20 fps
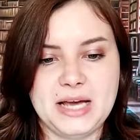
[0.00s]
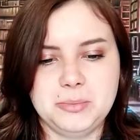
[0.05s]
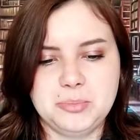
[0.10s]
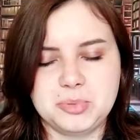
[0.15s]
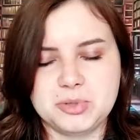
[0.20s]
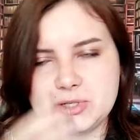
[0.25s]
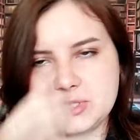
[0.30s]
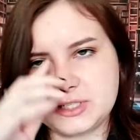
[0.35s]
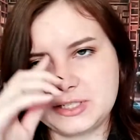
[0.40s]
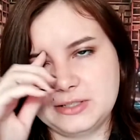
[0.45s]

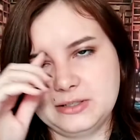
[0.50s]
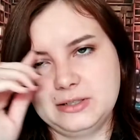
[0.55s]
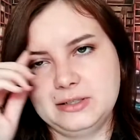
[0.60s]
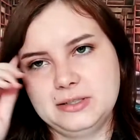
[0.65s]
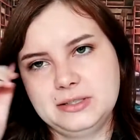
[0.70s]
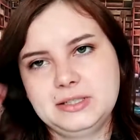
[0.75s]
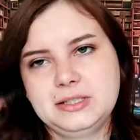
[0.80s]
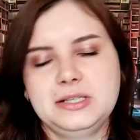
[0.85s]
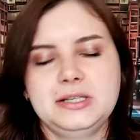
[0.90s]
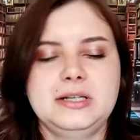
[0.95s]

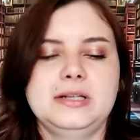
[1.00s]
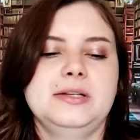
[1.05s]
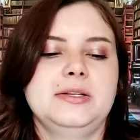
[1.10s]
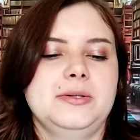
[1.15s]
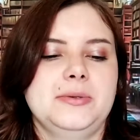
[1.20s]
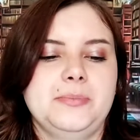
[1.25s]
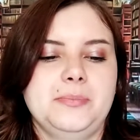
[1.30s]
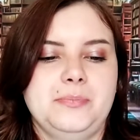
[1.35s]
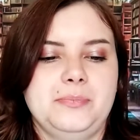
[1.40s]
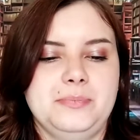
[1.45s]
personal
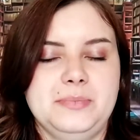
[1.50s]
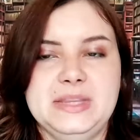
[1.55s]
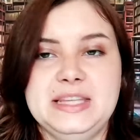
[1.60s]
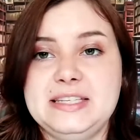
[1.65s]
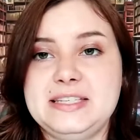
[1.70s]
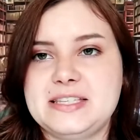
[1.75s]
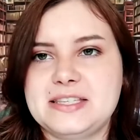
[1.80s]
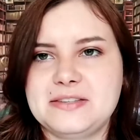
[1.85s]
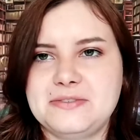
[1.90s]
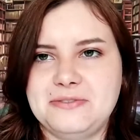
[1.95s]

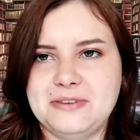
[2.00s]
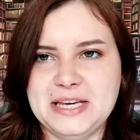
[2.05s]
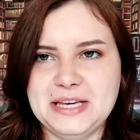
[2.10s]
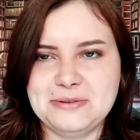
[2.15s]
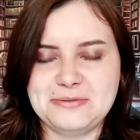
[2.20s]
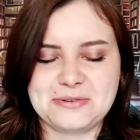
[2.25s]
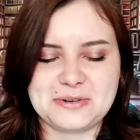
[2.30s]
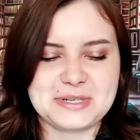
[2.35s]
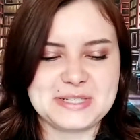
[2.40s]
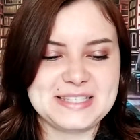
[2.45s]
least
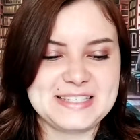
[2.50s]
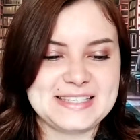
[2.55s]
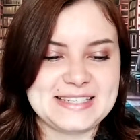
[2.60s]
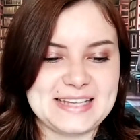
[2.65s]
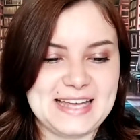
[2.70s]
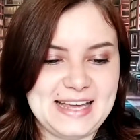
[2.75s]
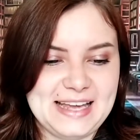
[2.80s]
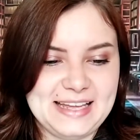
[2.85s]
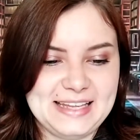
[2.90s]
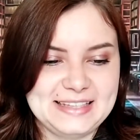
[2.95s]

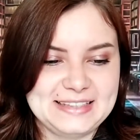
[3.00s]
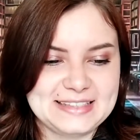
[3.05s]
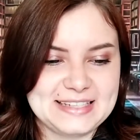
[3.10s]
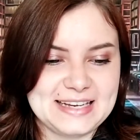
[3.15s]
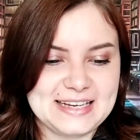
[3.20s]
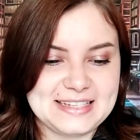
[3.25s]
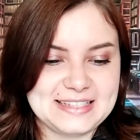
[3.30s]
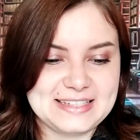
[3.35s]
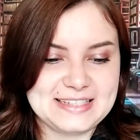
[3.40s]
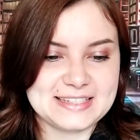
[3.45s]
favorites, and
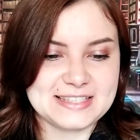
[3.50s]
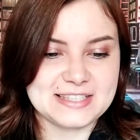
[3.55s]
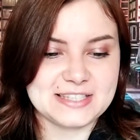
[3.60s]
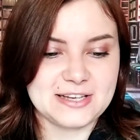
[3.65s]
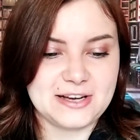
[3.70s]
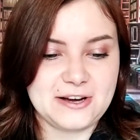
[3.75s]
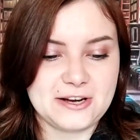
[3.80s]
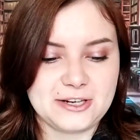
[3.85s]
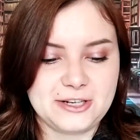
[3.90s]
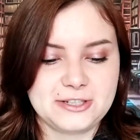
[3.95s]
that
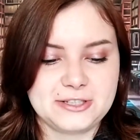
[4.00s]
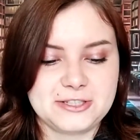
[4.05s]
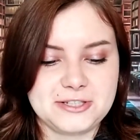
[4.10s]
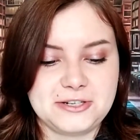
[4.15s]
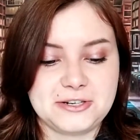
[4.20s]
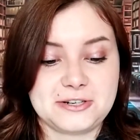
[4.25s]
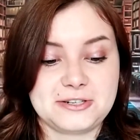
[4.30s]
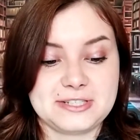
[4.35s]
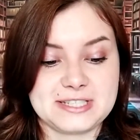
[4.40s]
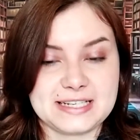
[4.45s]
is A Good
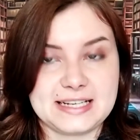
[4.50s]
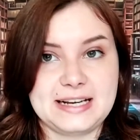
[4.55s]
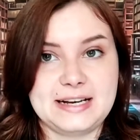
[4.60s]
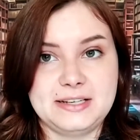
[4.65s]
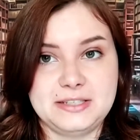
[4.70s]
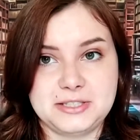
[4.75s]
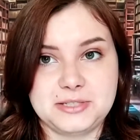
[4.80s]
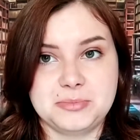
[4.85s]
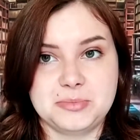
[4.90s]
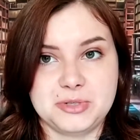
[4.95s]
Girl's
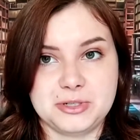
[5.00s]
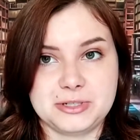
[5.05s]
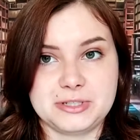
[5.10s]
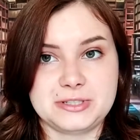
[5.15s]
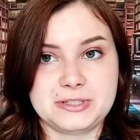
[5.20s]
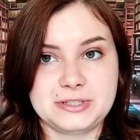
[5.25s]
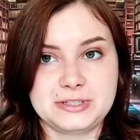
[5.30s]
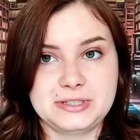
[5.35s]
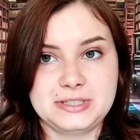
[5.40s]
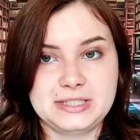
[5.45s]
Guide to
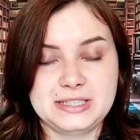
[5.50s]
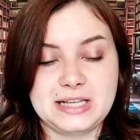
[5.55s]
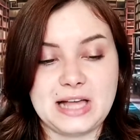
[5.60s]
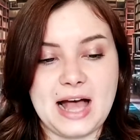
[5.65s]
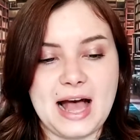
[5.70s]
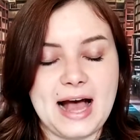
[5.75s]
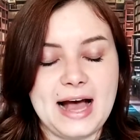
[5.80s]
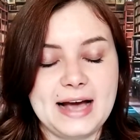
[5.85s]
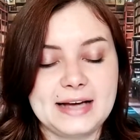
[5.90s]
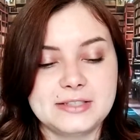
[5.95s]
Murder.
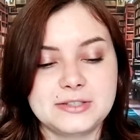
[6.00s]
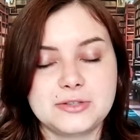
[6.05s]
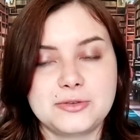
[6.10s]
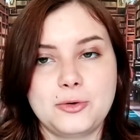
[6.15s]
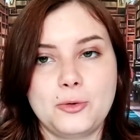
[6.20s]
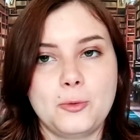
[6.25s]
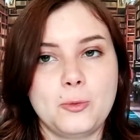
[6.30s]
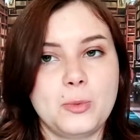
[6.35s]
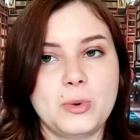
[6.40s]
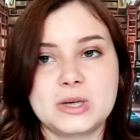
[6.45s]
I don't
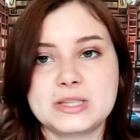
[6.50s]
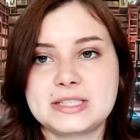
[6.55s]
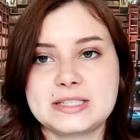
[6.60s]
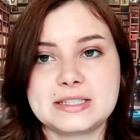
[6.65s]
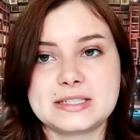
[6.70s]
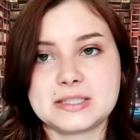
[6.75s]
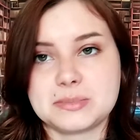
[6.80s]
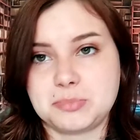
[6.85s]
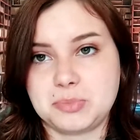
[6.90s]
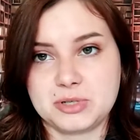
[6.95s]
know what
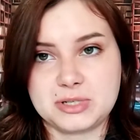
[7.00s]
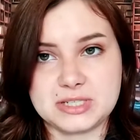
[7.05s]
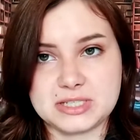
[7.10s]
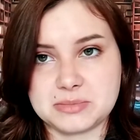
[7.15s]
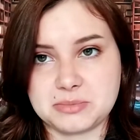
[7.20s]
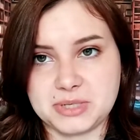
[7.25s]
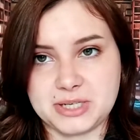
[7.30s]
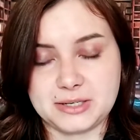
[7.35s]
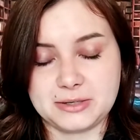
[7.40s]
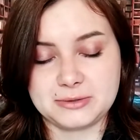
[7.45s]
this book is
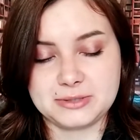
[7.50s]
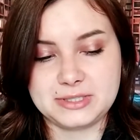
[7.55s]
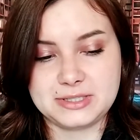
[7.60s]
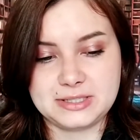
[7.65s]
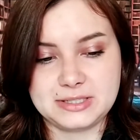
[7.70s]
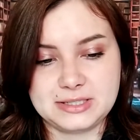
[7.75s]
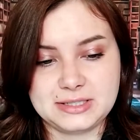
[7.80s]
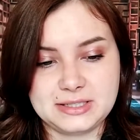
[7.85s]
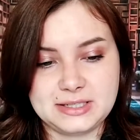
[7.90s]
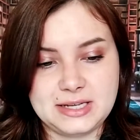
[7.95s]
about.
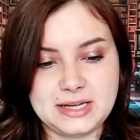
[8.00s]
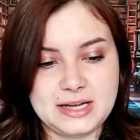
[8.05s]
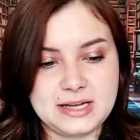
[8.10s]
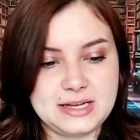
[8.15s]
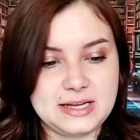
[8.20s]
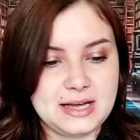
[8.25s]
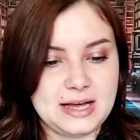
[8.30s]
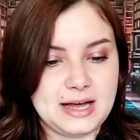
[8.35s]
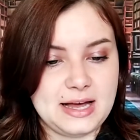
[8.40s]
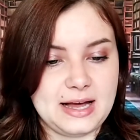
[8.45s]

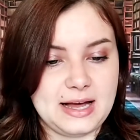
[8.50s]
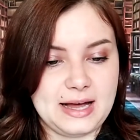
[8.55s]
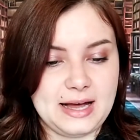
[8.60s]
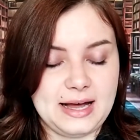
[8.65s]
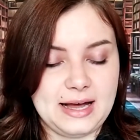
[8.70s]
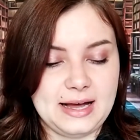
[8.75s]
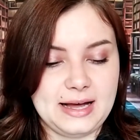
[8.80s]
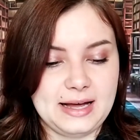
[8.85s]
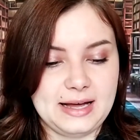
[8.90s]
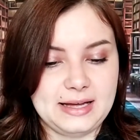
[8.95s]

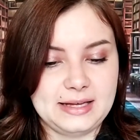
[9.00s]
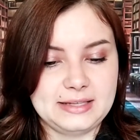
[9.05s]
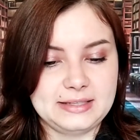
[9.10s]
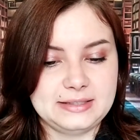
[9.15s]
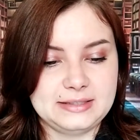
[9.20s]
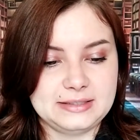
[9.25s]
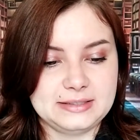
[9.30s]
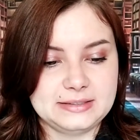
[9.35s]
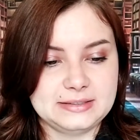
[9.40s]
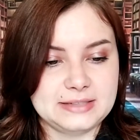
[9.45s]

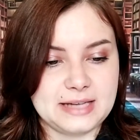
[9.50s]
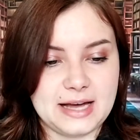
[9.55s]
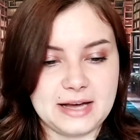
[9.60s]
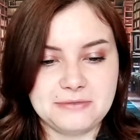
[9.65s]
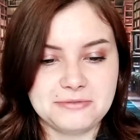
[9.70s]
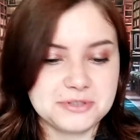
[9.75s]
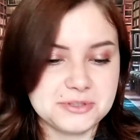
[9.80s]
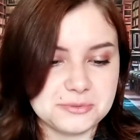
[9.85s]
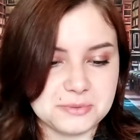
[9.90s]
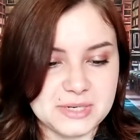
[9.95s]
I
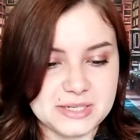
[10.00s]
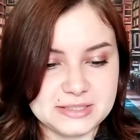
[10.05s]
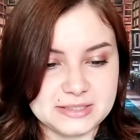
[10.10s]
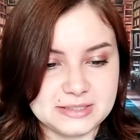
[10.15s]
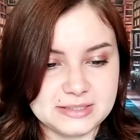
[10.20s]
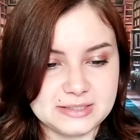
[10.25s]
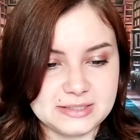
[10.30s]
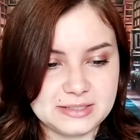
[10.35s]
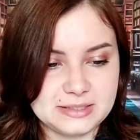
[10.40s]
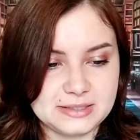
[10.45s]
haven't read
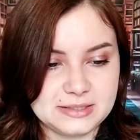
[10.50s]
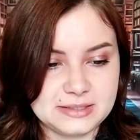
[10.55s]
it,